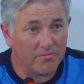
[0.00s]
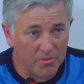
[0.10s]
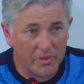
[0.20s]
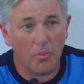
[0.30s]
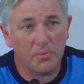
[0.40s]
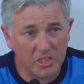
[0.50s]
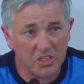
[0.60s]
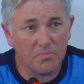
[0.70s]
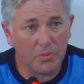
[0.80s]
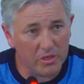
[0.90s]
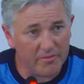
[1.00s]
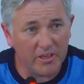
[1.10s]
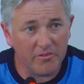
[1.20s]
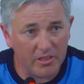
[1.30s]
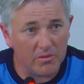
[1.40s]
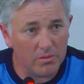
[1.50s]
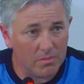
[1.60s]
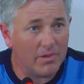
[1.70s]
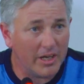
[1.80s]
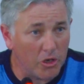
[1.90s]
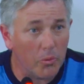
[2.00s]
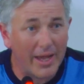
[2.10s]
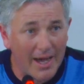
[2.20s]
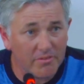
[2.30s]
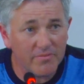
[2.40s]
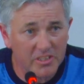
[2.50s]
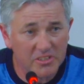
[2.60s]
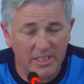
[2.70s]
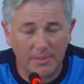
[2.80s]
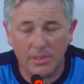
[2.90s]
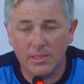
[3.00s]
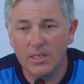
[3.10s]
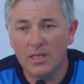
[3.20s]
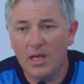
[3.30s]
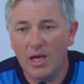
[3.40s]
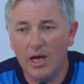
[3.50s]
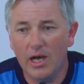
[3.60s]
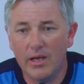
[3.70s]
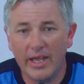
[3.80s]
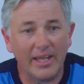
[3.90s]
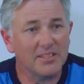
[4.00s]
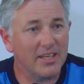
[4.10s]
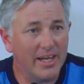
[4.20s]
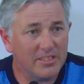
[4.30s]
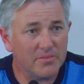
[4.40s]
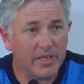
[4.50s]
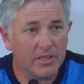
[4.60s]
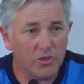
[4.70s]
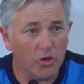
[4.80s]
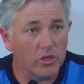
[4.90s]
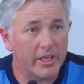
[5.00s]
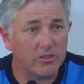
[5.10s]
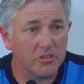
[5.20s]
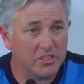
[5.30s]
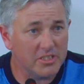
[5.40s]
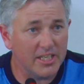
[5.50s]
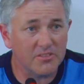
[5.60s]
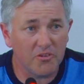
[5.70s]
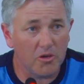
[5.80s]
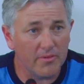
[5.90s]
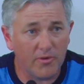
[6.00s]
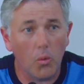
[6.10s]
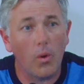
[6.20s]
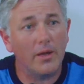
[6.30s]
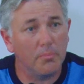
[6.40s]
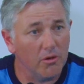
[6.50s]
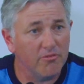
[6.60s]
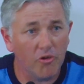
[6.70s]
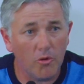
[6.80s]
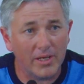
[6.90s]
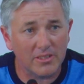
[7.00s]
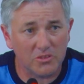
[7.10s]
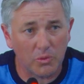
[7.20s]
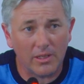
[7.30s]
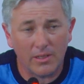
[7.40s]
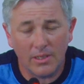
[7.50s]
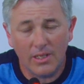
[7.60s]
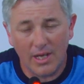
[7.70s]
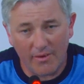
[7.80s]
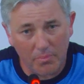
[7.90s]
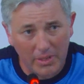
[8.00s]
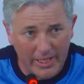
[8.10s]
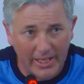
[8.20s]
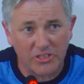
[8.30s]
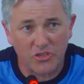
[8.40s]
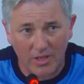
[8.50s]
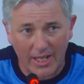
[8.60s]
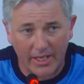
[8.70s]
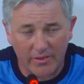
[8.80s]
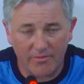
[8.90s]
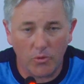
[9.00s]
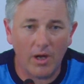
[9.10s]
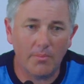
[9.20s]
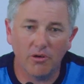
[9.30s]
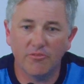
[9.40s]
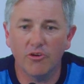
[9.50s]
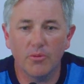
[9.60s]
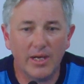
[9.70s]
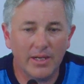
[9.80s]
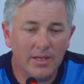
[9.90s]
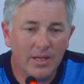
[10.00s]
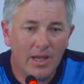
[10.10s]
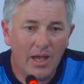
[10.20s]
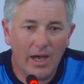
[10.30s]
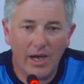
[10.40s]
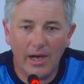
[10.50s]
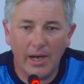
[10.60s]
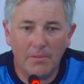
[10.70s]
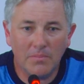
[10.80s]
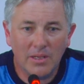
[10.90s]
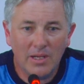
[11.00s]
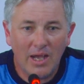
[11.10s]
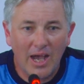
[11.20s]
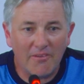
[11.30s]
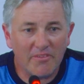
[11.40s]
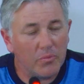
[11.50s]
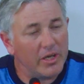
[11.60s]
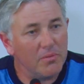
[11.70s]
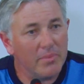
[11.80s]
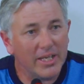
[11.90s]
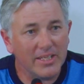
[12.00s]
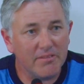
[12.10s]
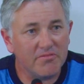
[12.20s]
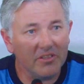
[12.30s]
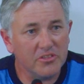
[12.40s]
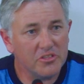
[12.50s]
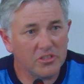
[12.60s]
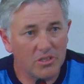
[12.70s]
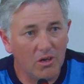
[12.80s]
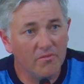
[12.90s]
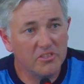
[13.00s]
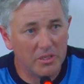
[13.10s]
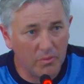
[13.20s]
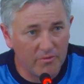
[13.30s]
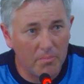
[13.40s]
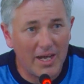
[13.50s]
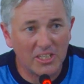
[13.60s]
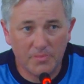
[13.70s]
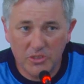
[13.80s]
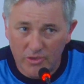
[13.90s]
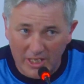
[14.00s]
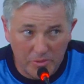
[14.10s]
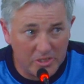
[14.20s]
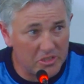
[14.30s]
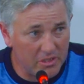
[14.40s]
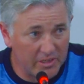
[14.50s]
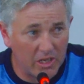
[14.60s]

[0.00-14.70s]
from an opposition point of view, that I know we have in this team, it excited me, not only across the test format, but a white ball format as well. Having played against Sri Lanka in the white ball format. I think we can make a difference, obviously, with the batsmen, trying to instill the